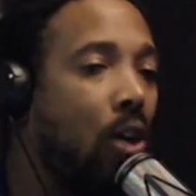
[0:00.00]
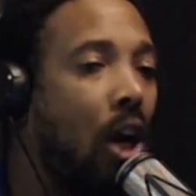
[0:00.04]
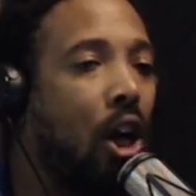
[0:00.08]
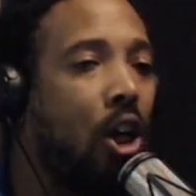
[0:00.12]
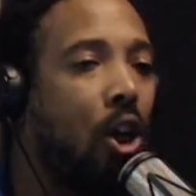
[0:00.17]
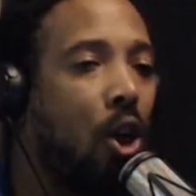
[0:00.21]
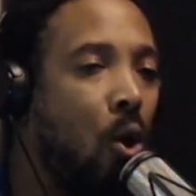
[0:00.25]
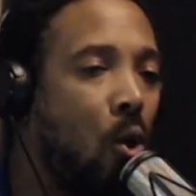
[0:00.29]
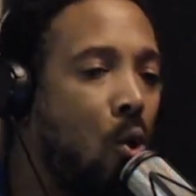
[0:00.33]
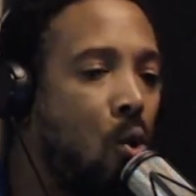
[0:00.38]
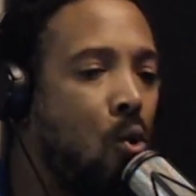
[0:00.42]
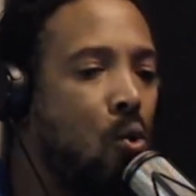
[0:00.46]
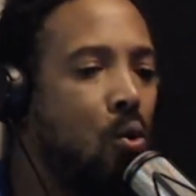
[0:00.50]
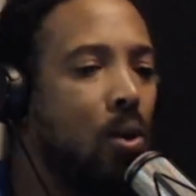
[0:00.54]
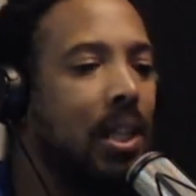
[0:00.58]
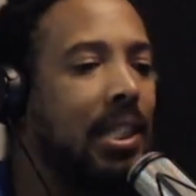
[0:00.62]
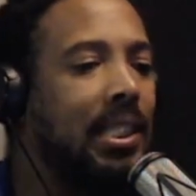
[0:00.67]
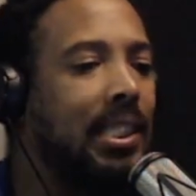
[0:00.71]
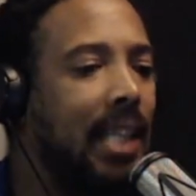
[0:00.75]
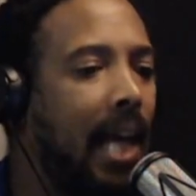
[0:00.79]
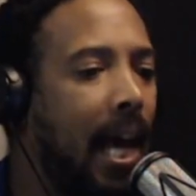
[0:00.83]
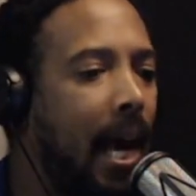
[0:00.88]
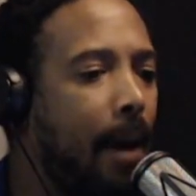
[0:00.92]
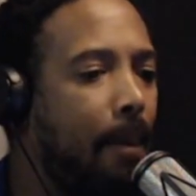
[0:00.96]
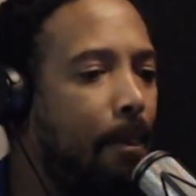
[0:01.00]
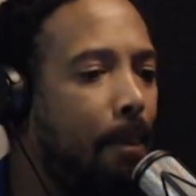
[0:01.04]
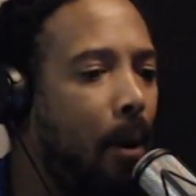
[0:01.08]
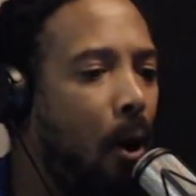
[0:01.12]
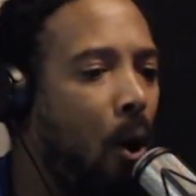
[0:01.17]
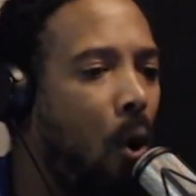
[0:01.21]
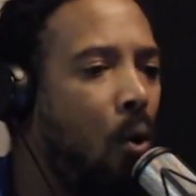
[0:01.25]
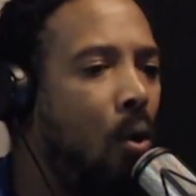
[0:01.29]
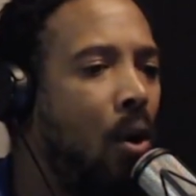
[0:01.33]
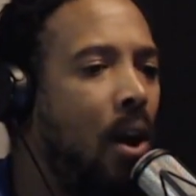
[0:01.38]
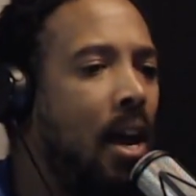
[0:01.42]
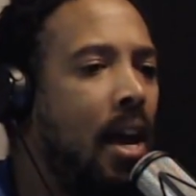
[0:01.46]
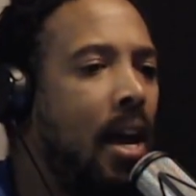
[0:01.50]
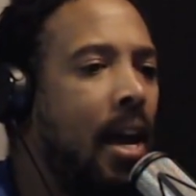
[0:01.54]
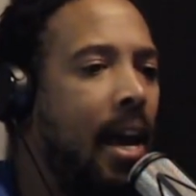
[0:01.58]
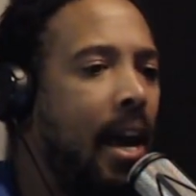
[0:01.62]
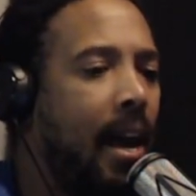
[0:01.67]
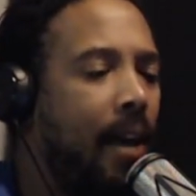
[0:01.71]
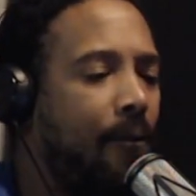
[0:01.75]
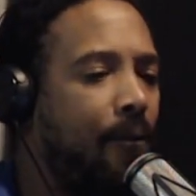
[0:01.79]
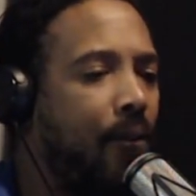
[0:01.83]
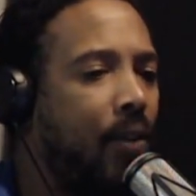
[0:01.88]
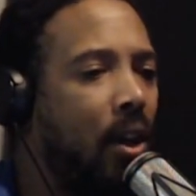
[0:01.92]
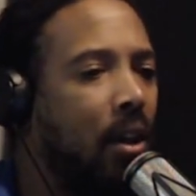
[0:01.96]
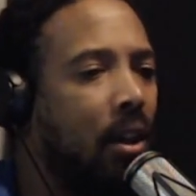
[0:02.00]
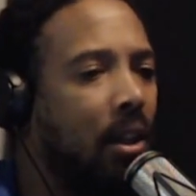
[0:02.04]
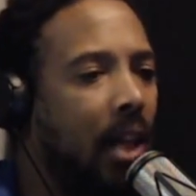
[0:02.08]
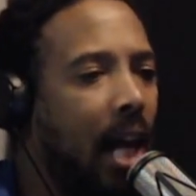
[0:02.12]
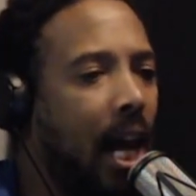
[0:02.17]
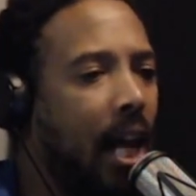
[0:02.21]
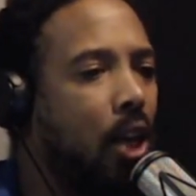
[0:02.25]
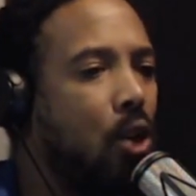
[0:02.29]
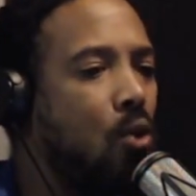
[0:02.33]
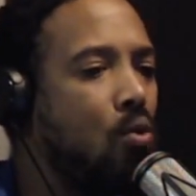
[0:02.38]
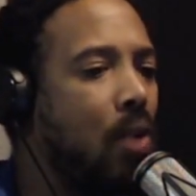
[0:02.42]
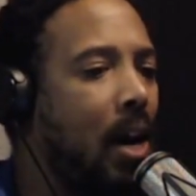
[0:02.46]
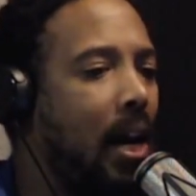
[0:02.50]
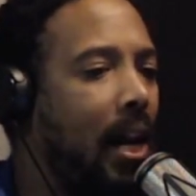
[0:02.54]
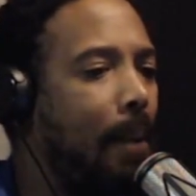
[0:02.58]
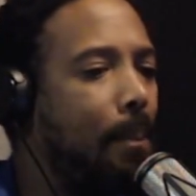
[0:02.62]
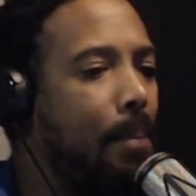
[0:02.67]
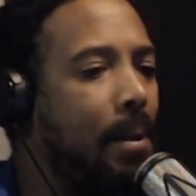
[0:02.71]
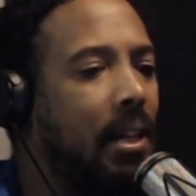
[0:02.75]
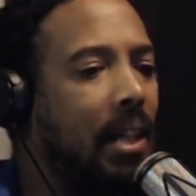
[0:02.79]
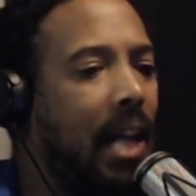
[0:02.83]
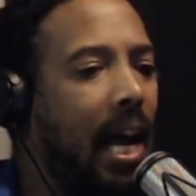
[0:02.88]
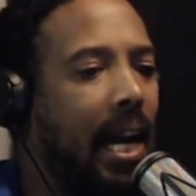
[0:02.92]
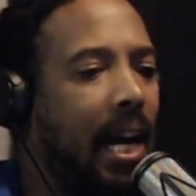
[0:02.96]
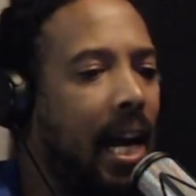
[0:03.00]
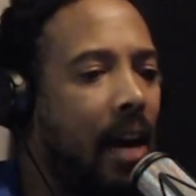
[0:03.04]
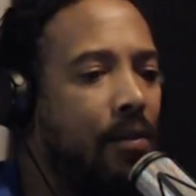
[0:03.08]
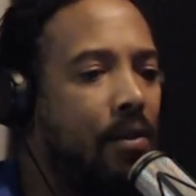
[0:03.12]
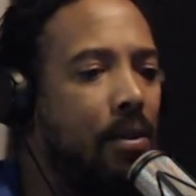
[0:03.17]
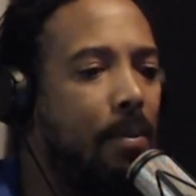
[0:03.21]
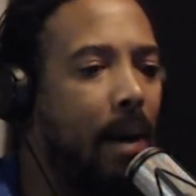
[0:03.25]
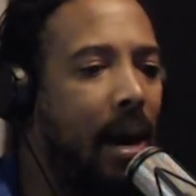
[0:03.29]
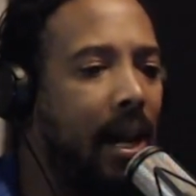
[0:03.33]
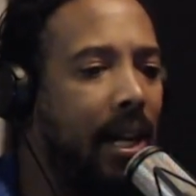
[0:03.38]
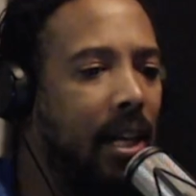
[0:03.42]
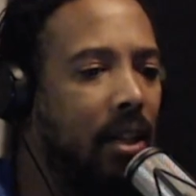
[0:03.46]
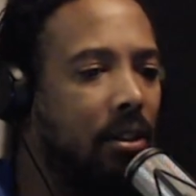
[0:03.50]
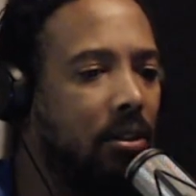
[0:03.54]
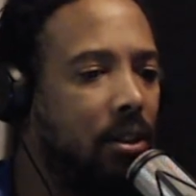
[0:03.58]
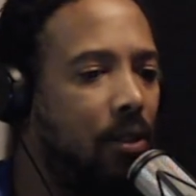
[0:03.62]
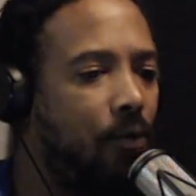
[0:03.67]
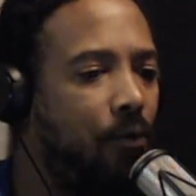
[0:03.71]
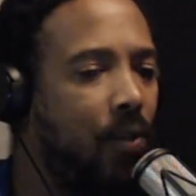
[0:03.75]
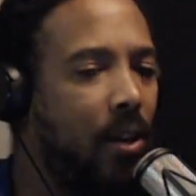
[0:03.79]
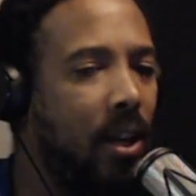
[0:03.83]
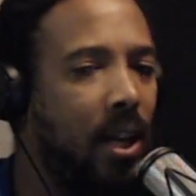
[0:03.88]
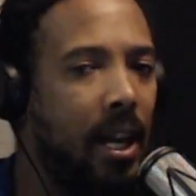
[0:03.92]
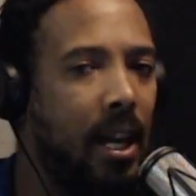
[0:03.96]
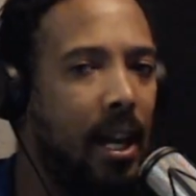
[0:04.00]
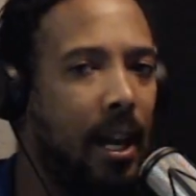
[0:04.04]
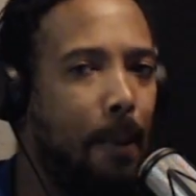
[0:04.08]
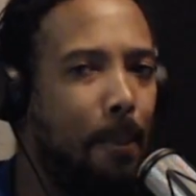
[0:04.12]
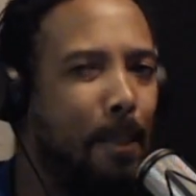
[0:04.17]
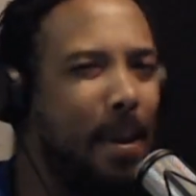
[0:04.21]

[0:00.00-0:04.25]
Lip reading: a coon, a Sambo, and feeling like you gotta be like everybody else to fit in.